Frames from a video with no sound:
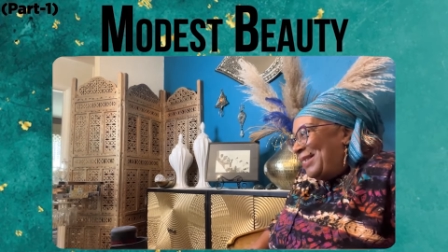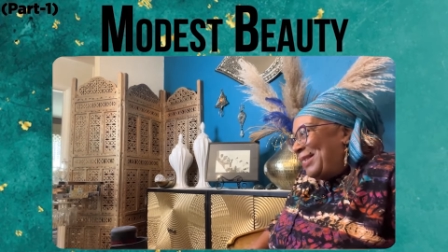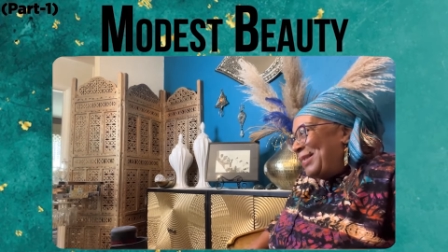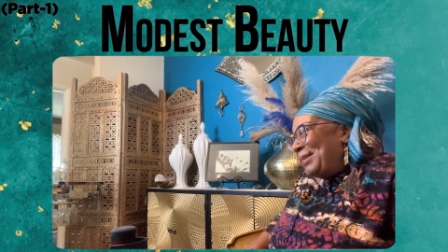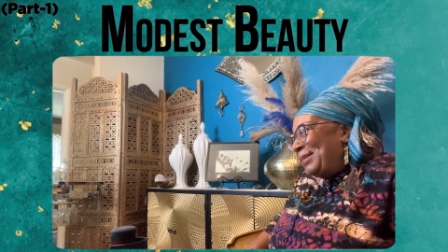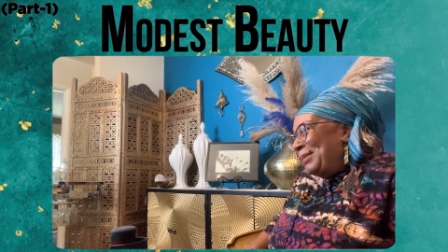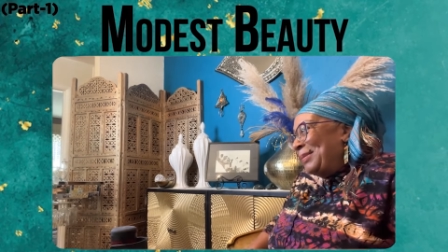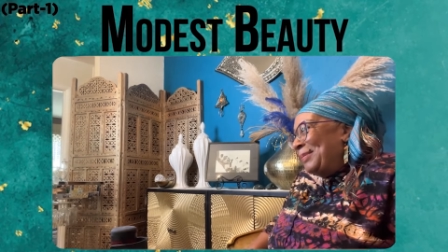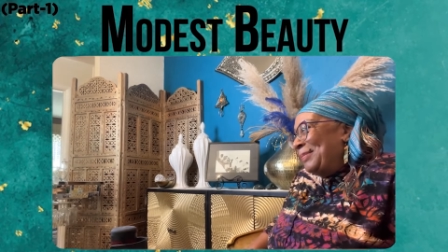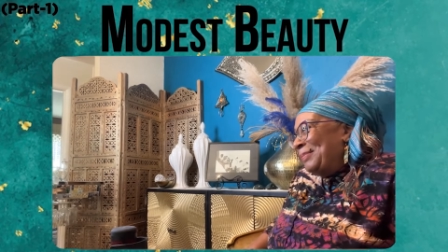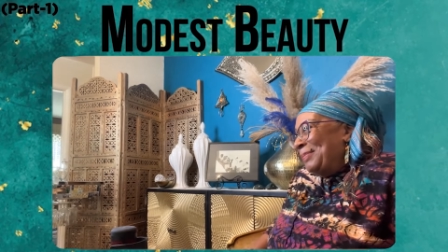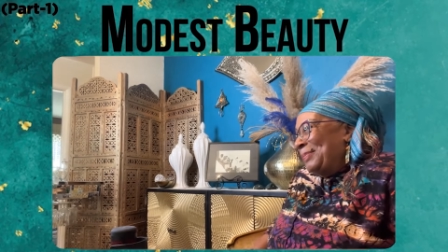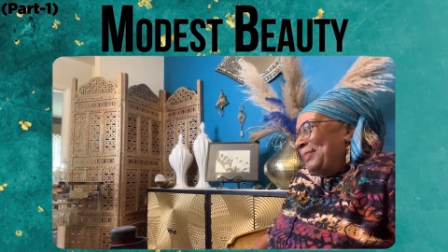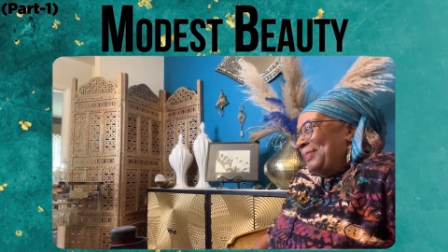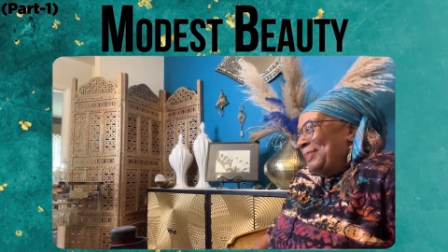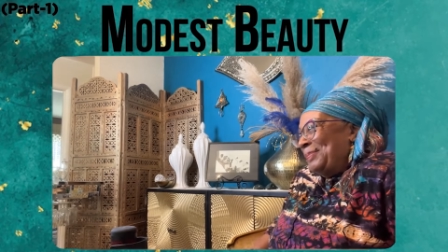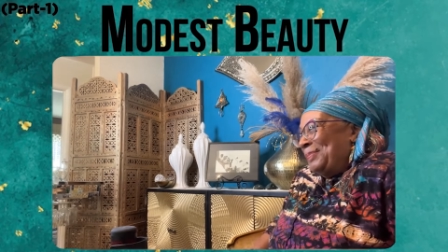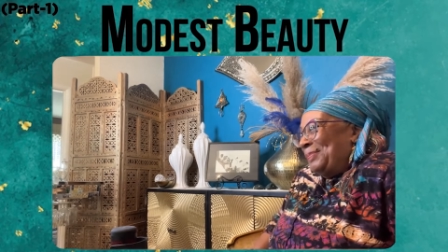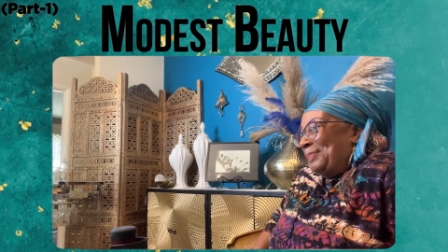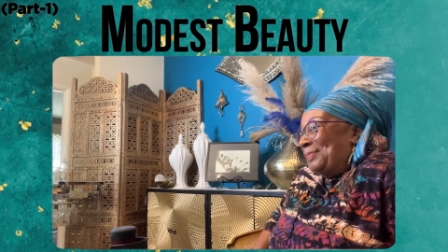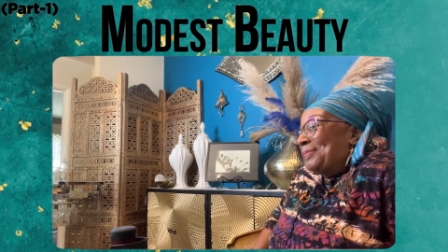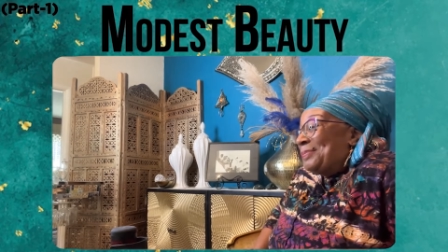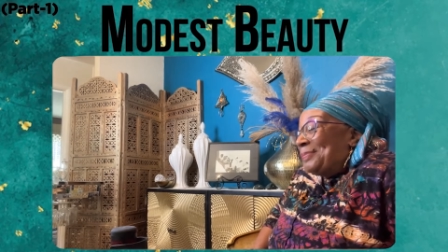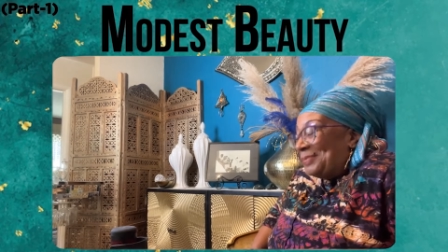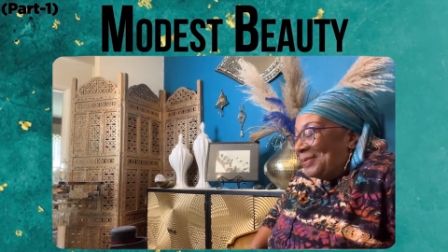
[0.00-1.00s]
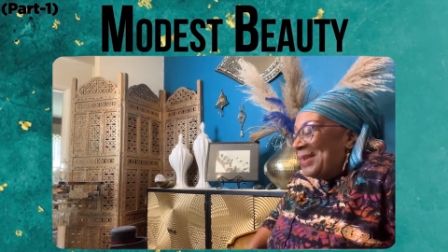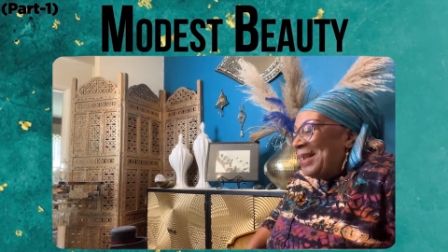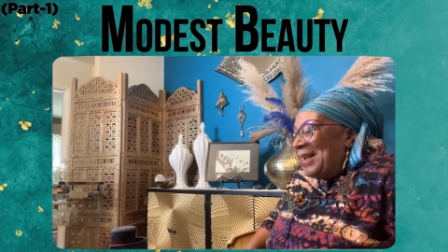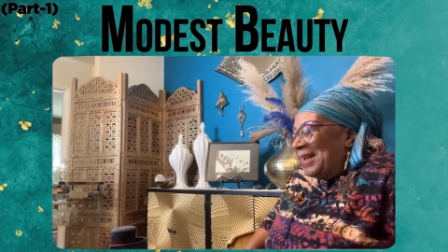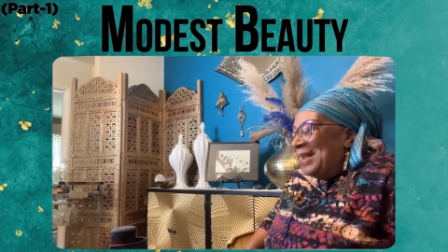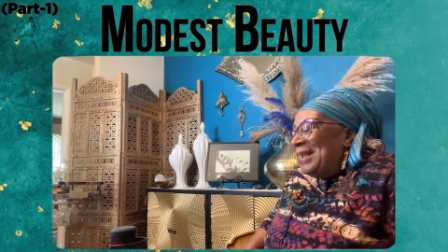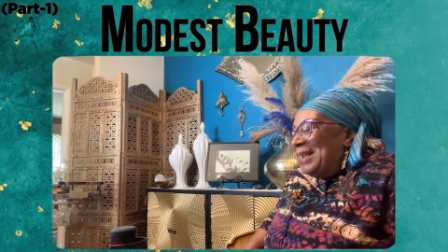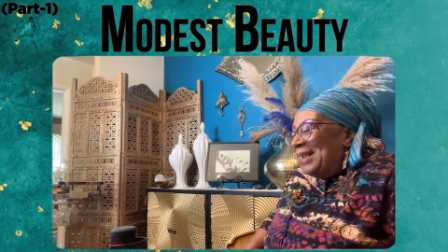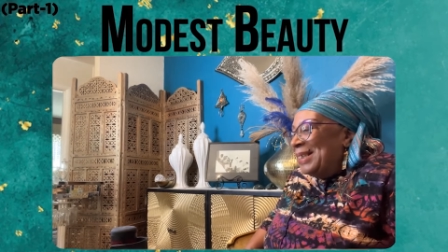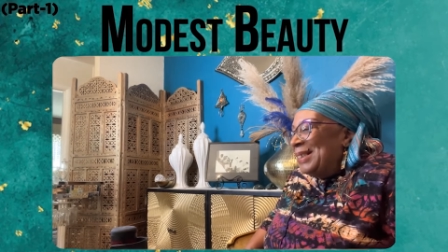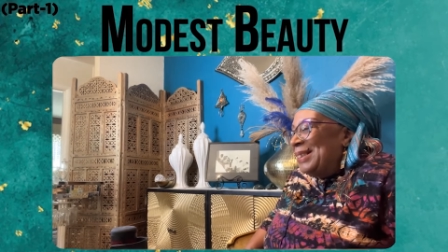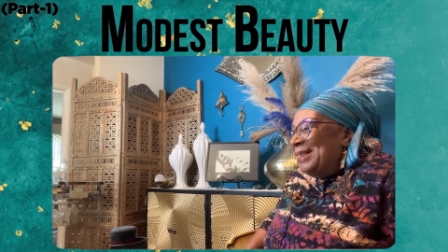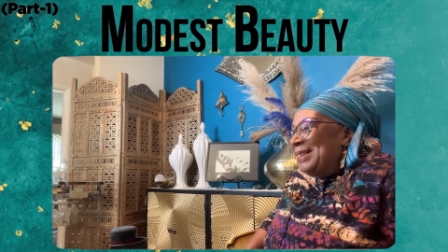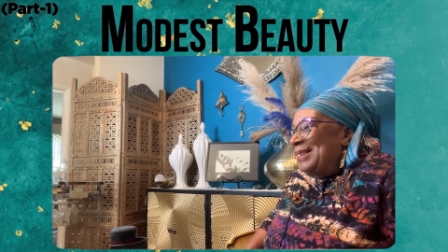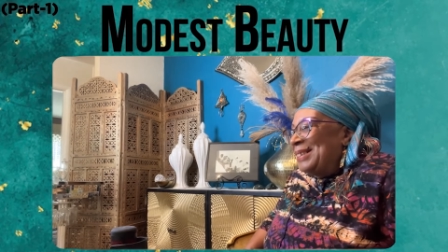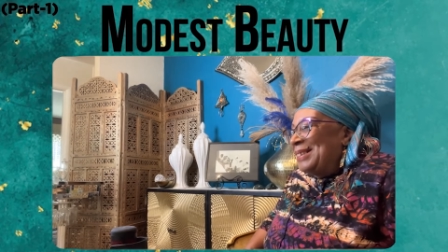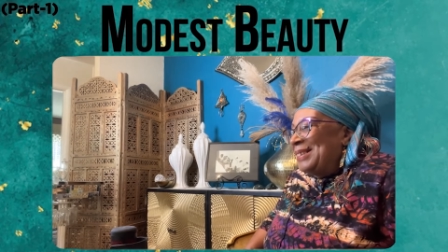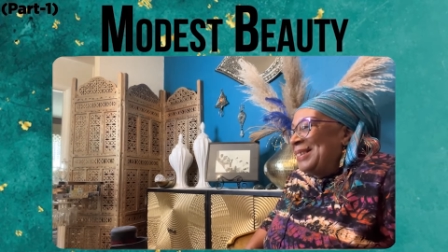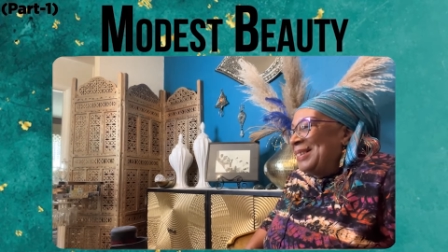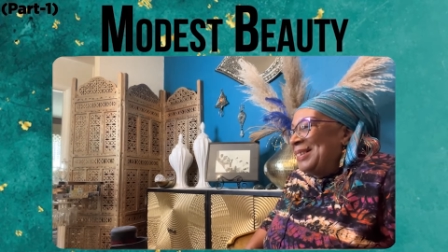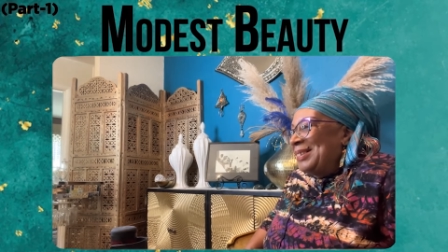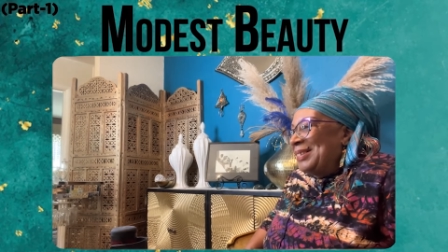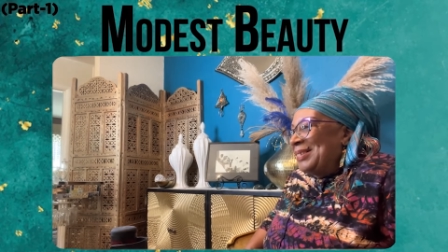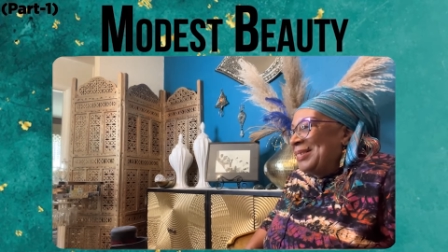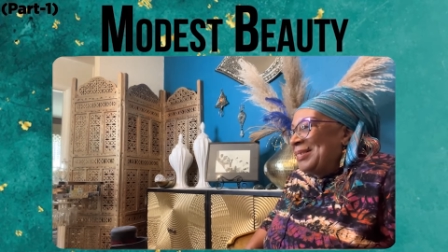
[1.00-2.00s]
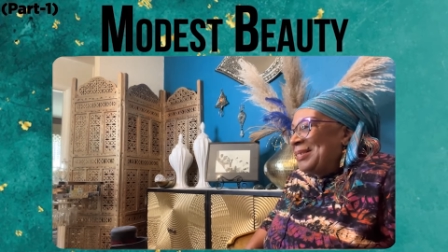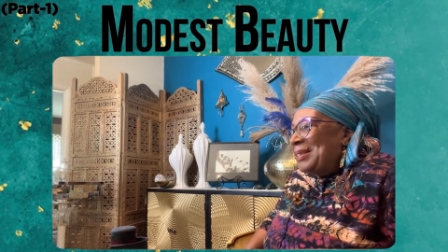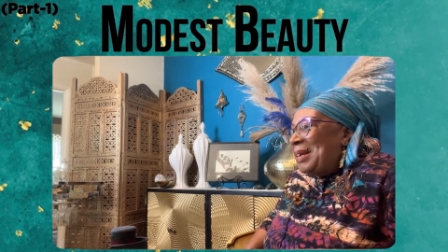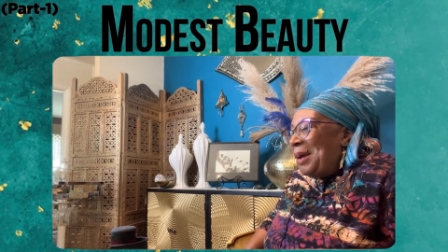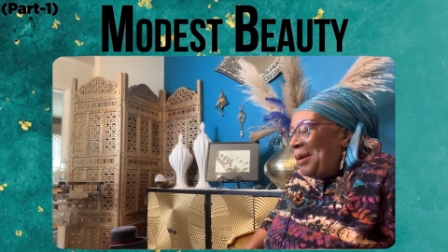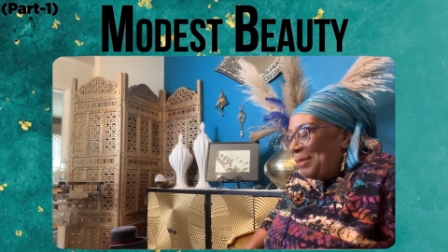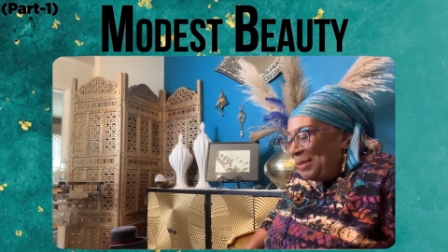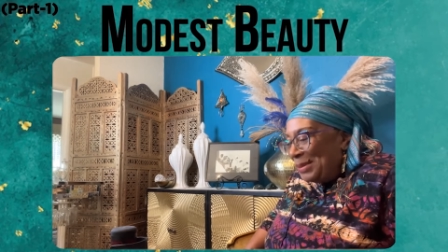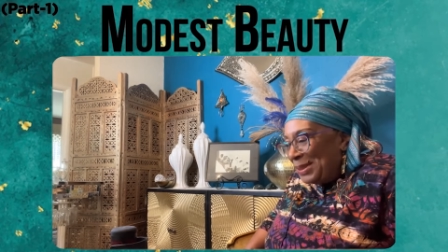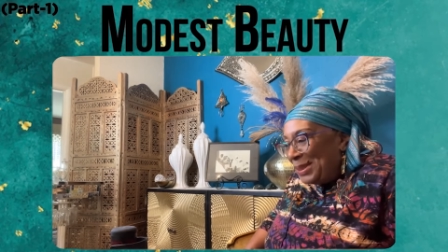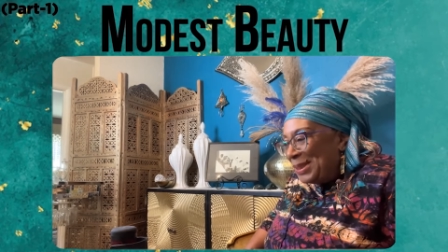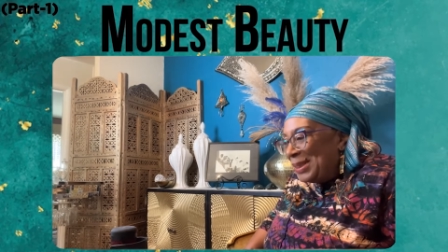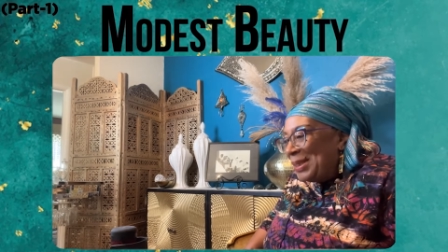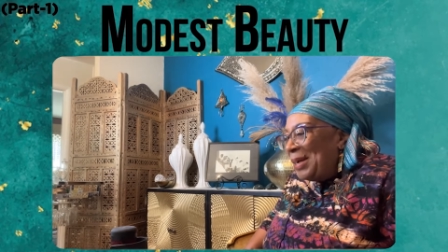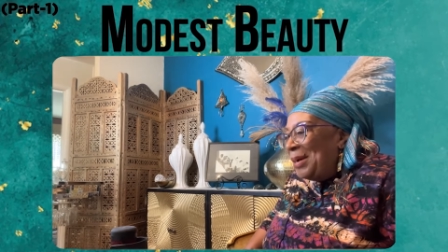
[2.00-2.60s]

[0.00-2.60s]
Oh no, you were up and out like I six.